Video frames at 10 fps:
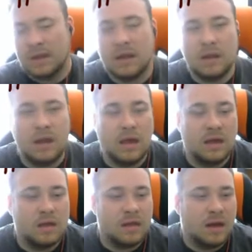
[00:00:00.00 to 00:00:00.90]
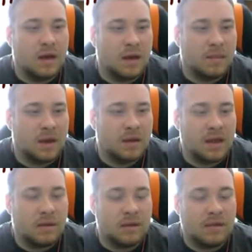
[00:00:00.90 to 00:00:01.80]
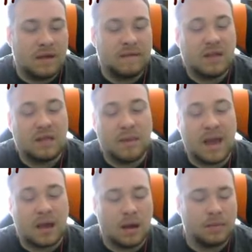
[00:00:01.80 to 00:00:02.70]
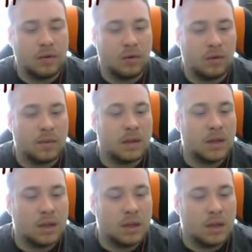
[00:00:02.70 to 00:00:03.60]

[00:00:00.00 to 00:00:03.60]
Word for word: Get its, uh, because now its defense is back up to normal.